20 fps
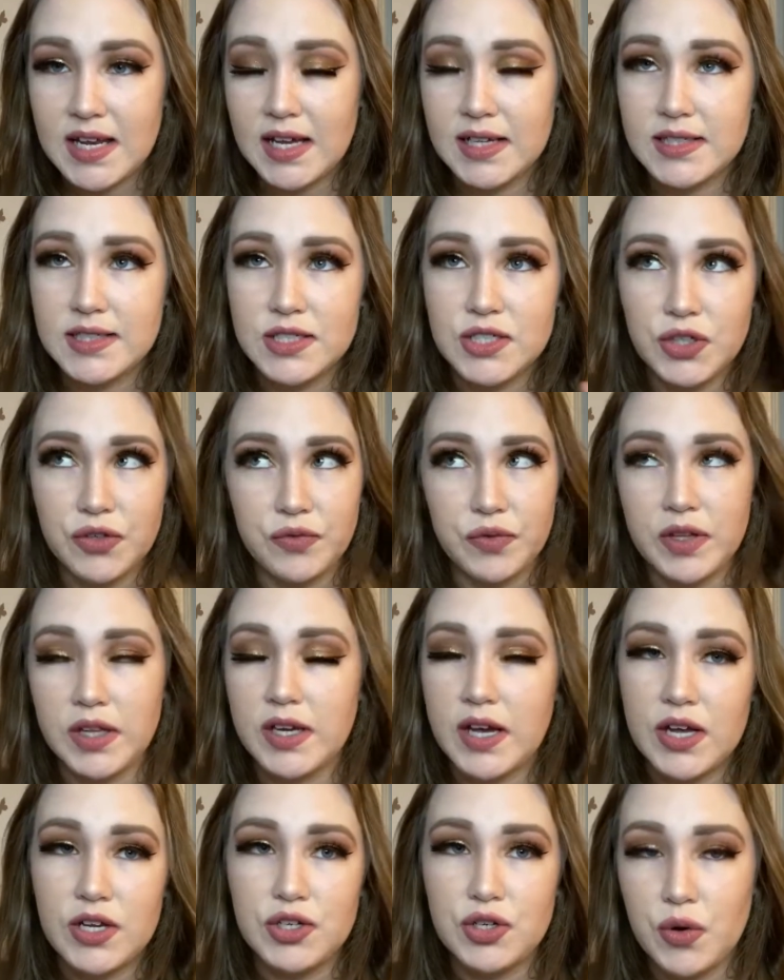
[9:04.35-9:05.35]
I still feel
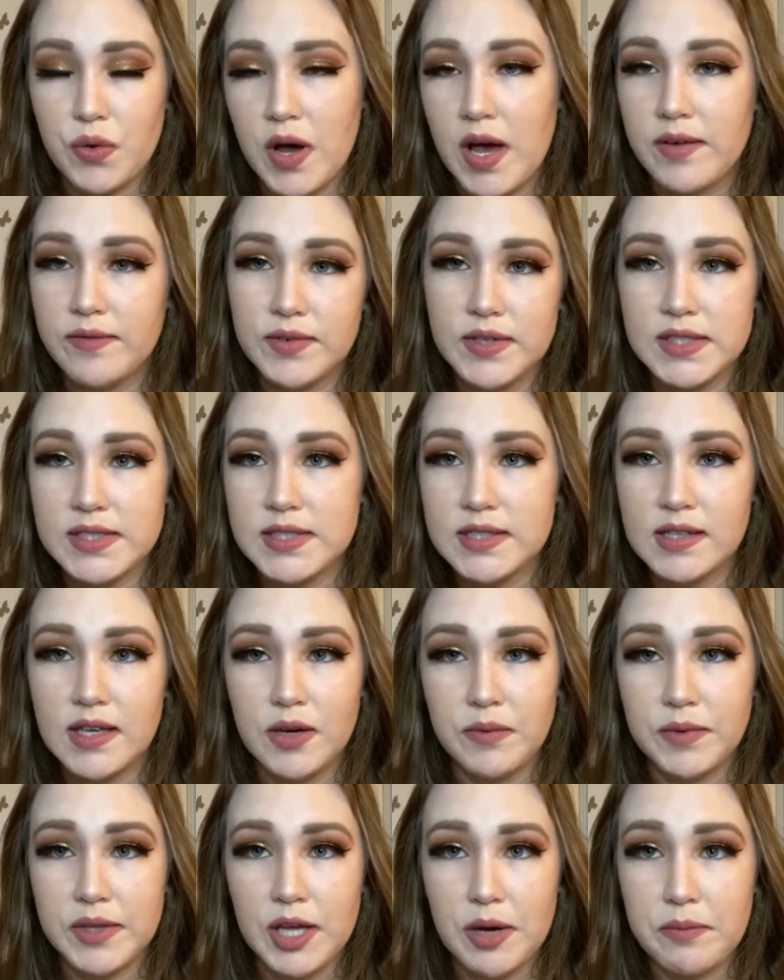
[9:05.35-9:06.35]
like I don't have good
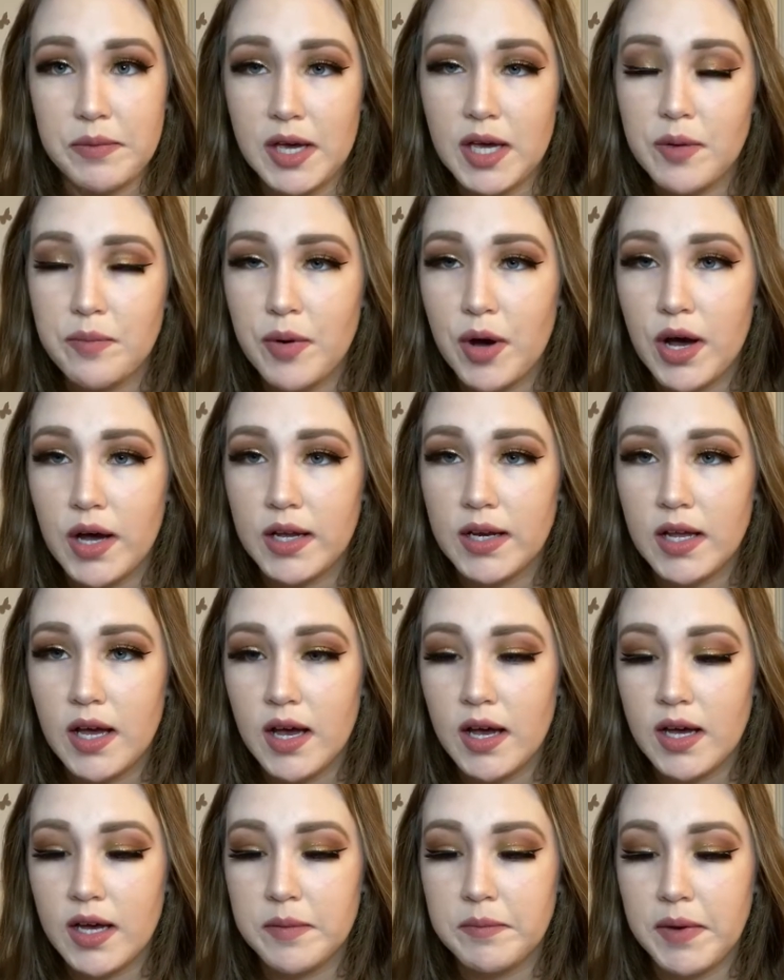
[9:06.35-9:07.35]
skin without makeup on.
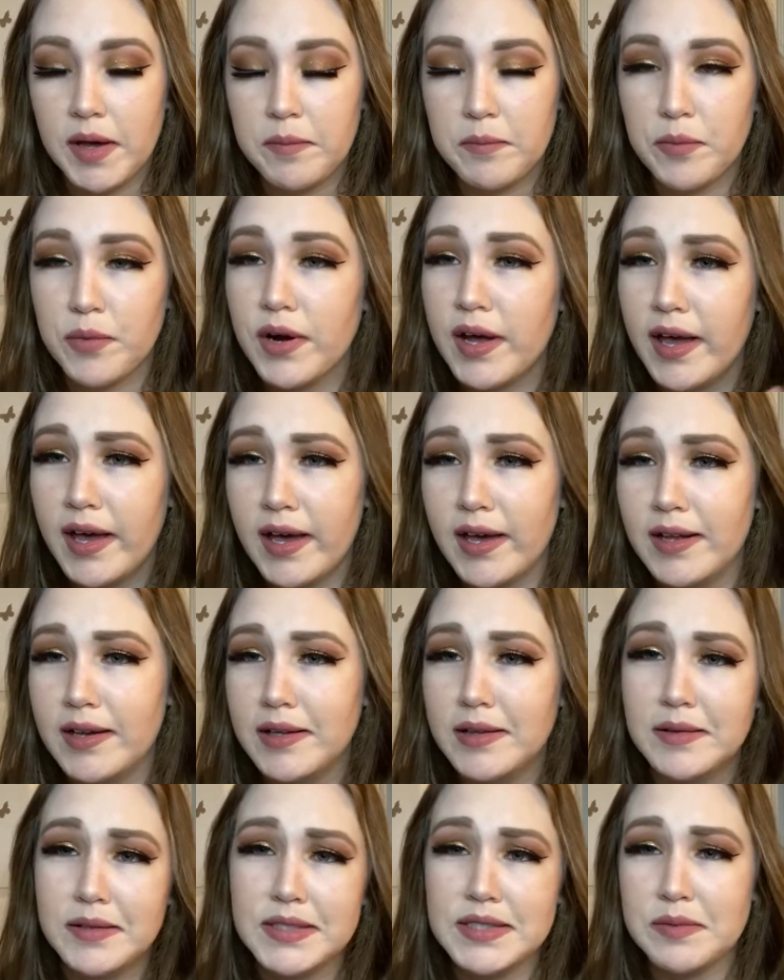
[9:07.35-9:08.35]
Um, I'm red
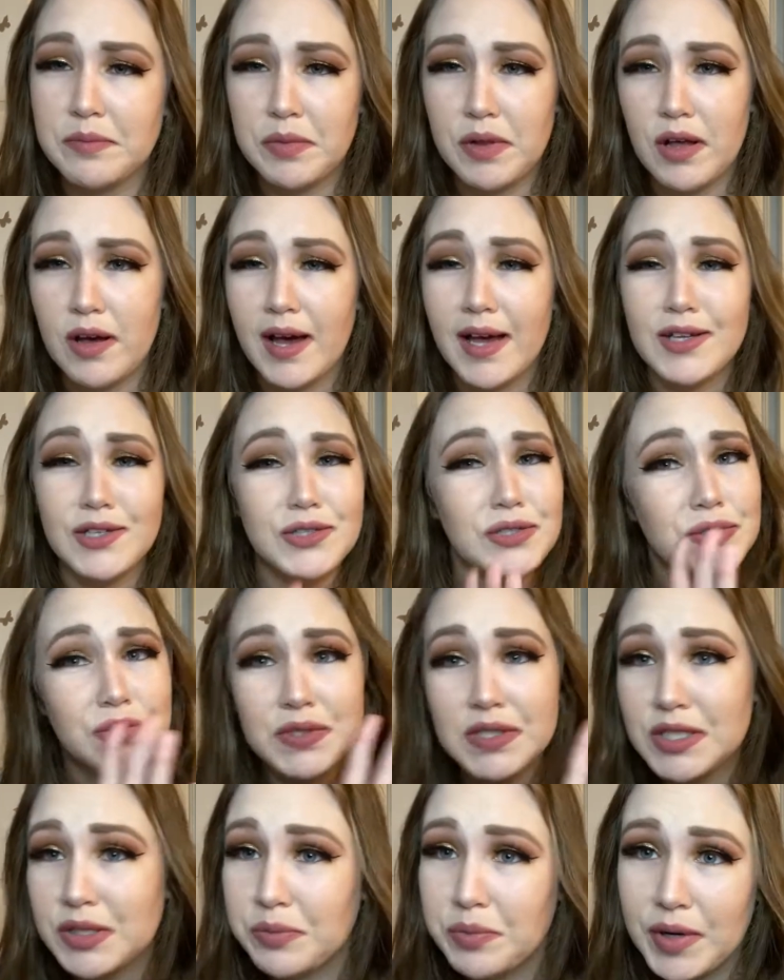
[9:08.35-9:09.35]
and this and blah. I do
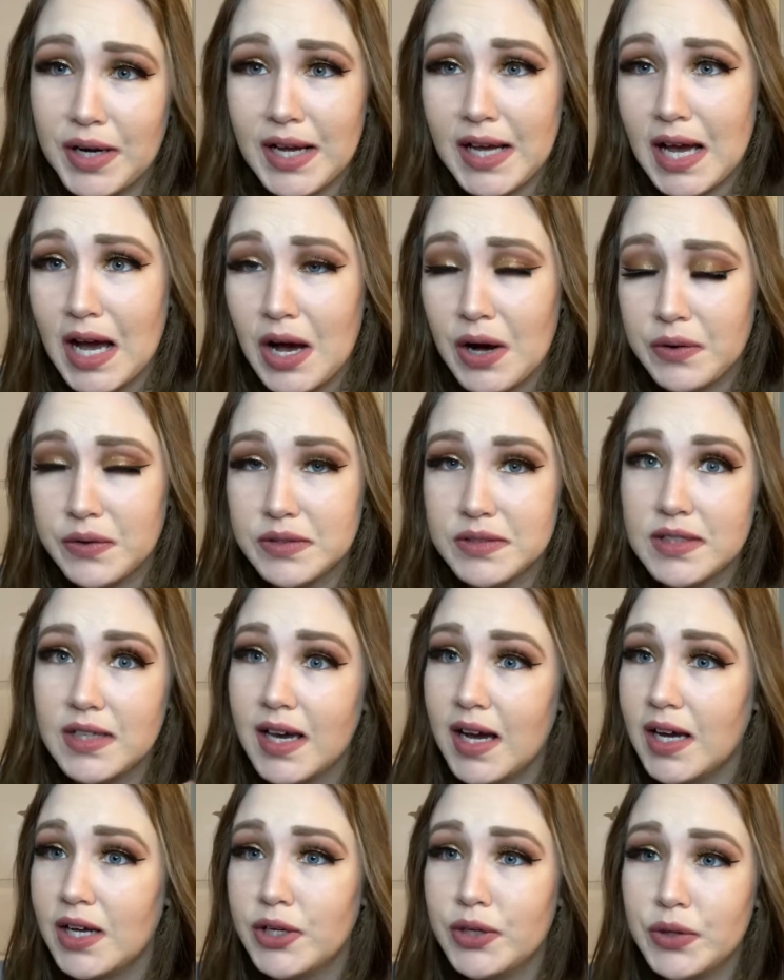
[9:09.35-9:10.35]
still break out.
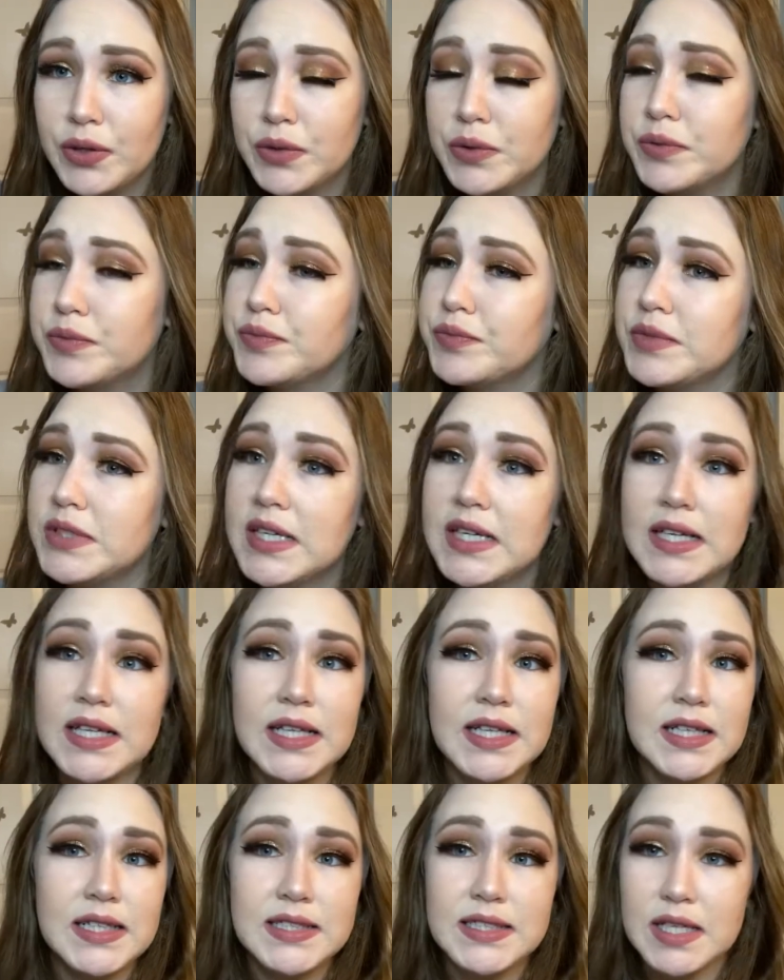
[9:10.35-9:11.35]
Yeah, I know.
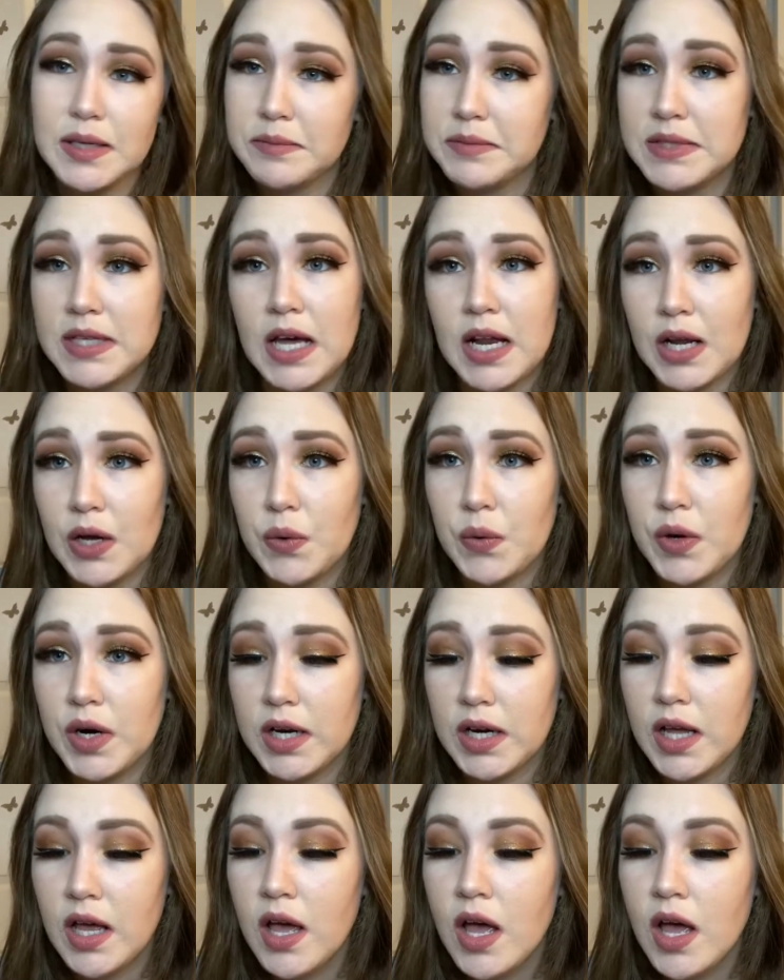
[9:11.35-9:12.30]
Sun's gotta go on.